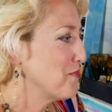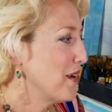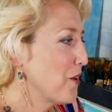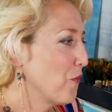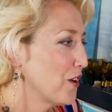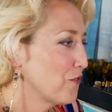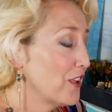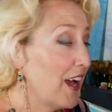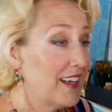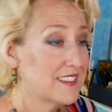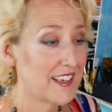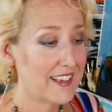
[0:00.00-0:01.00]
my wonderful
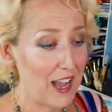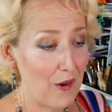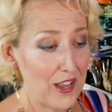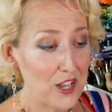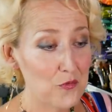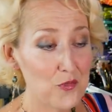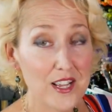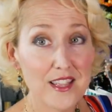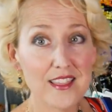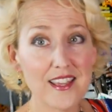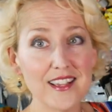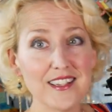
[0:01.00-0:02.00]
eyesight and how I can read
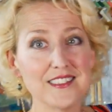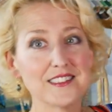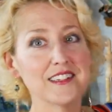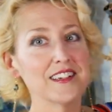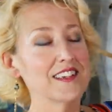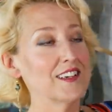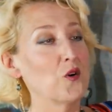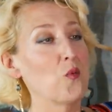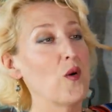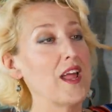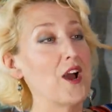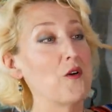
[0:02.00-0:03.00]
things
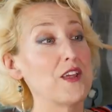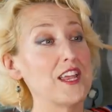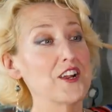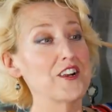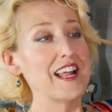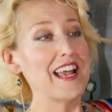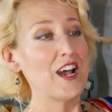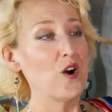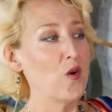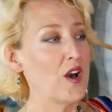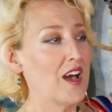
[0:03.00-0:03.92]
way out here now,